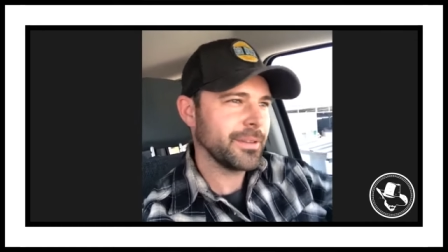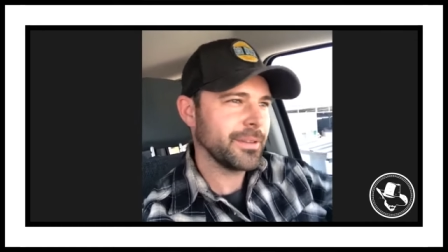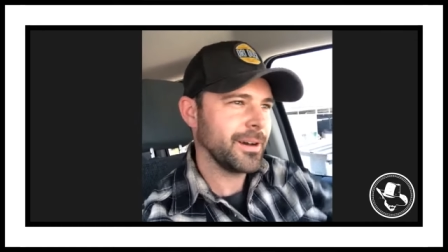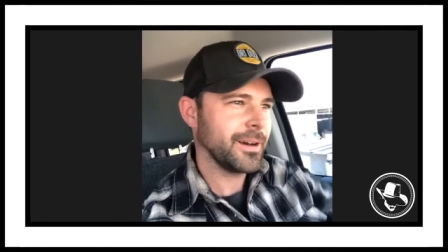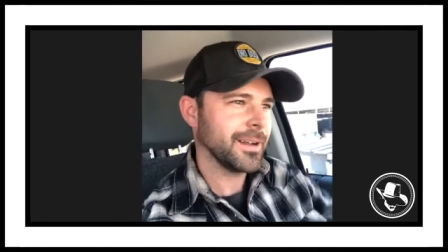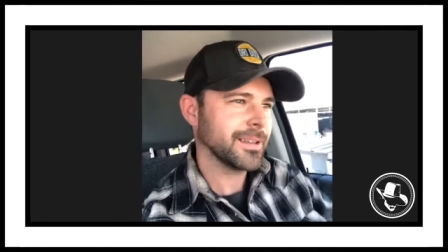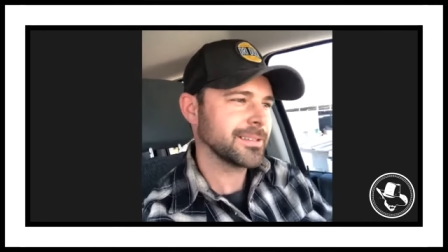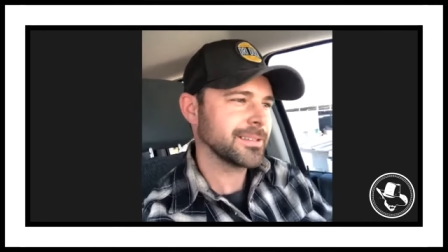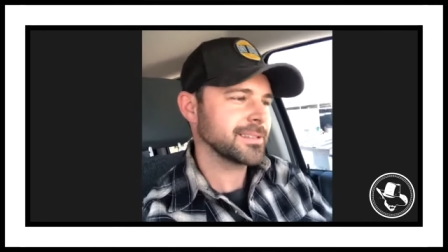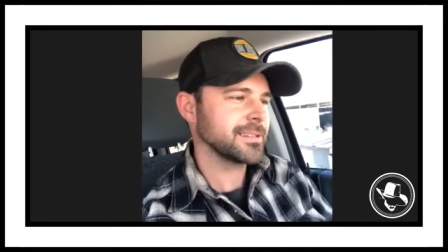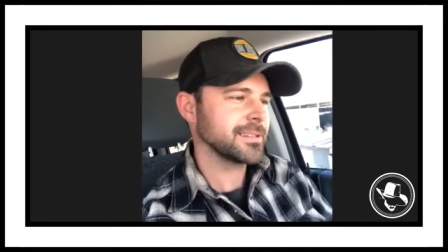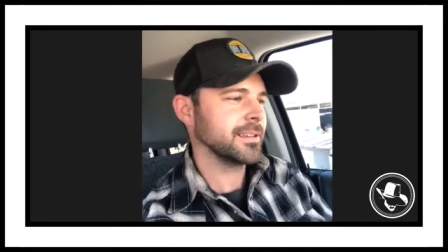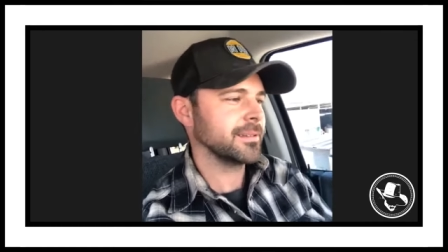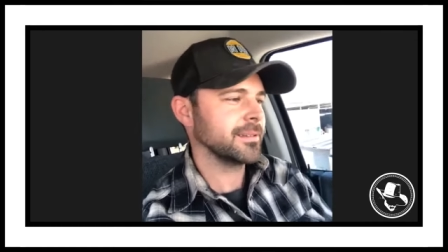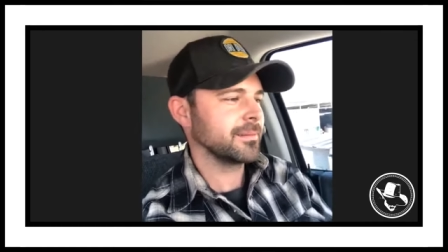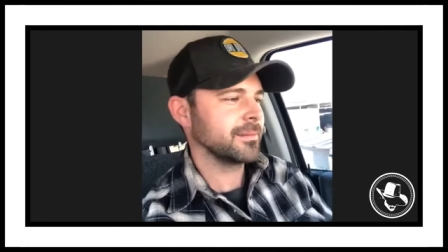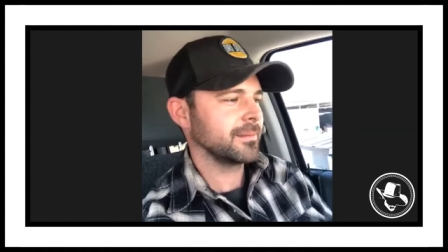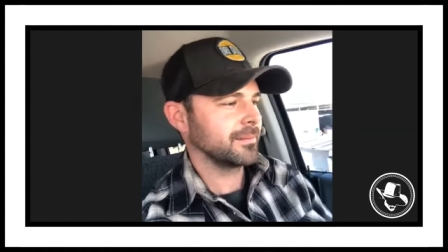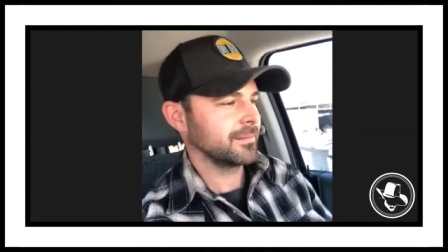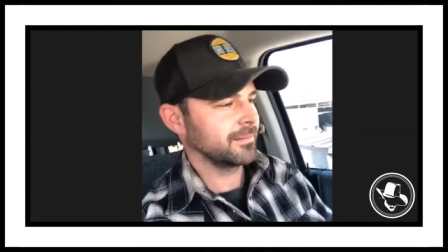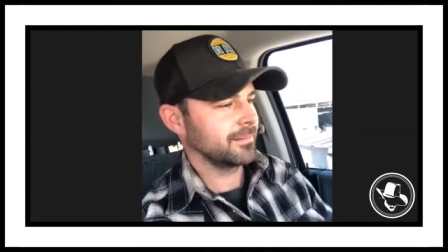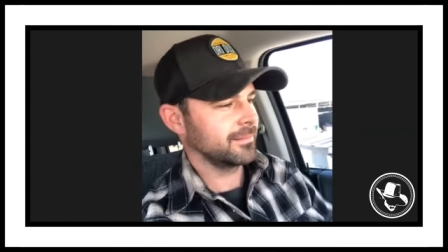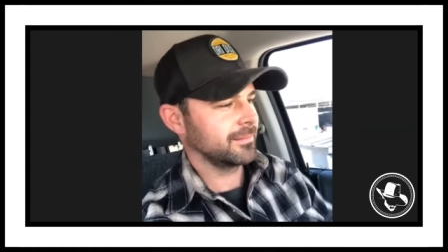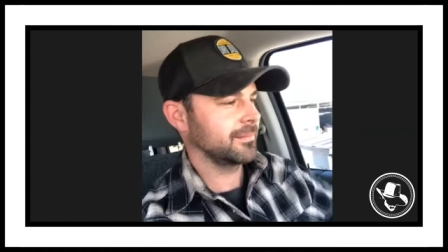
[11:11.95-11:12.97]
thoughts that
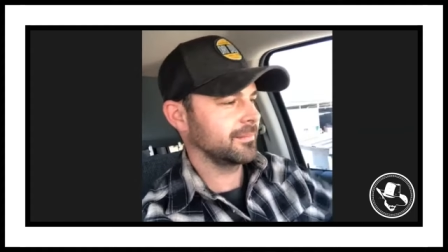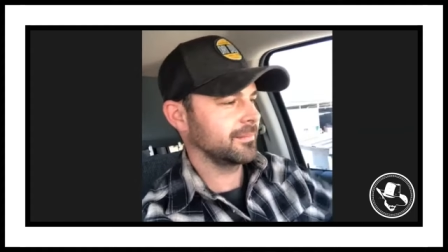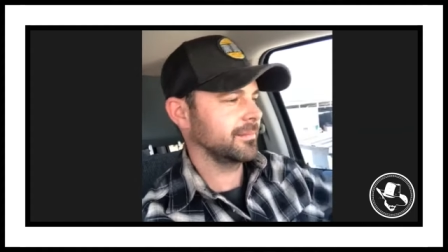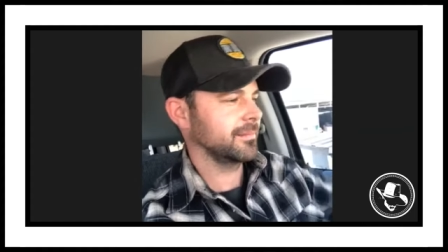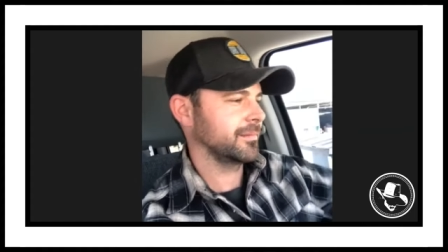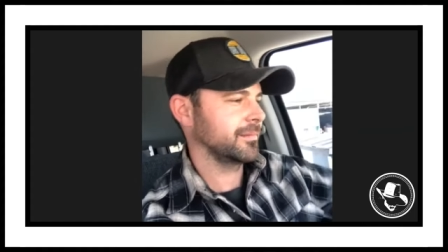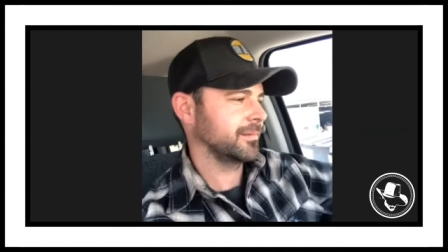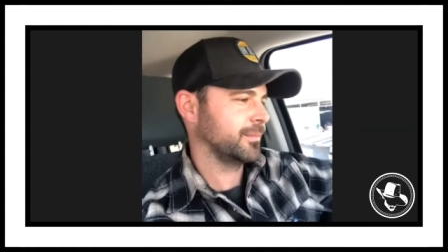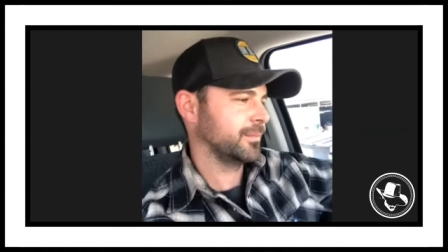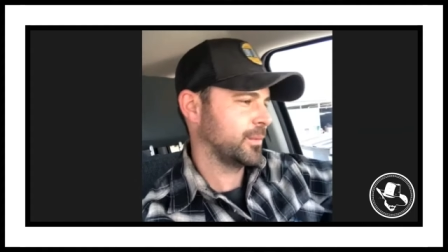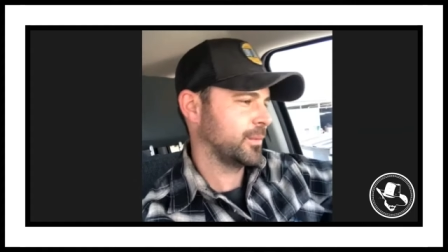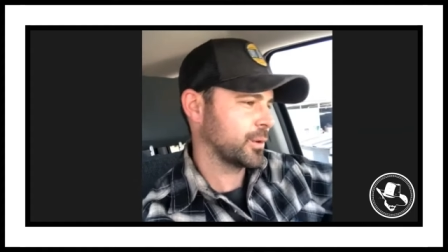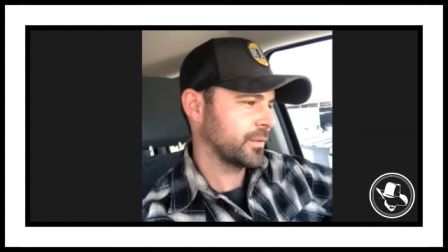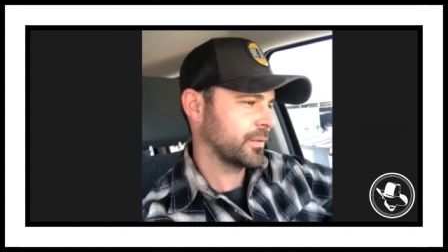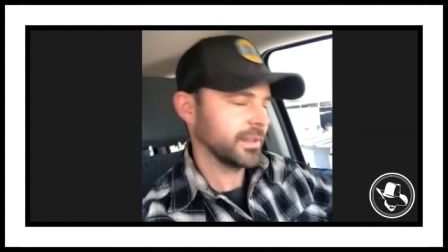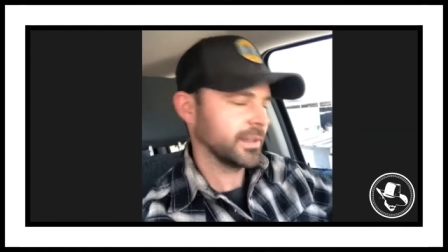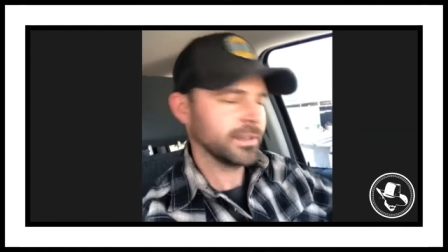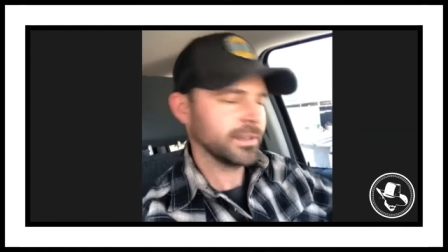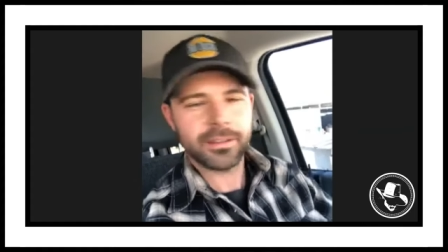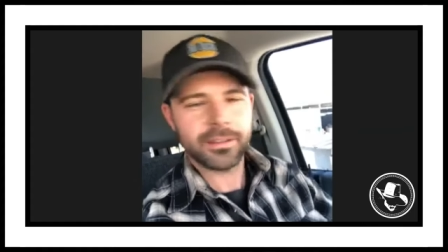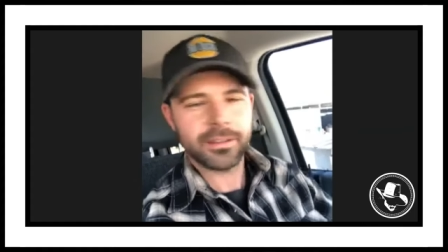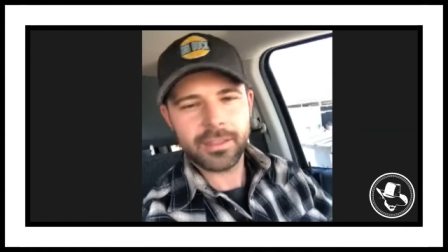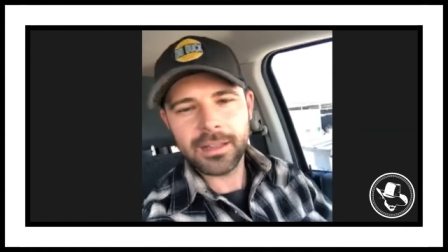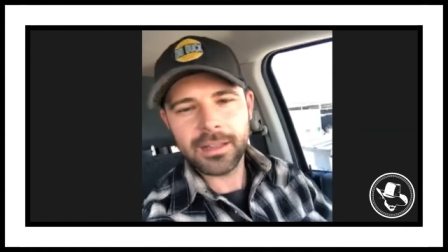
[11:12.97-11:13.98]
morphed into
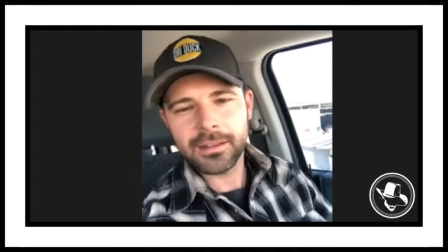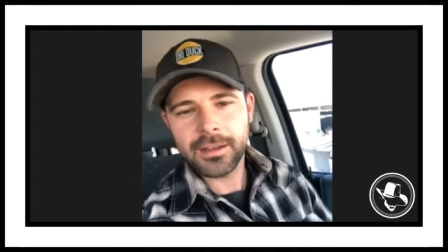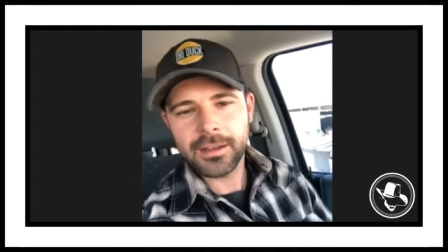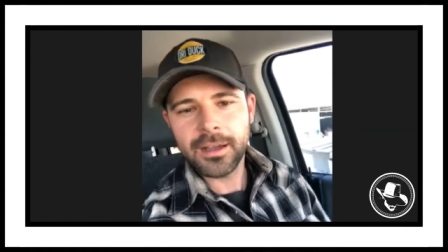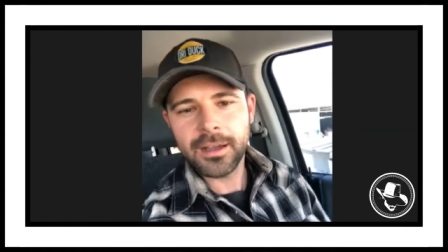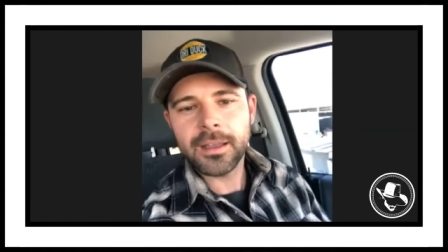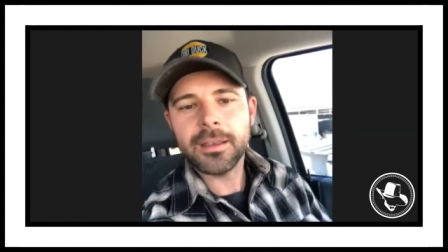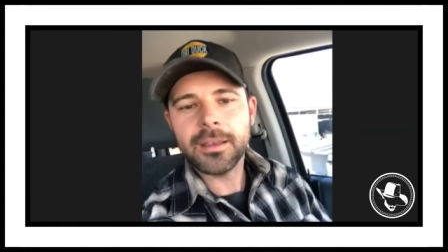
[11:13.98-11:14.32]
that line.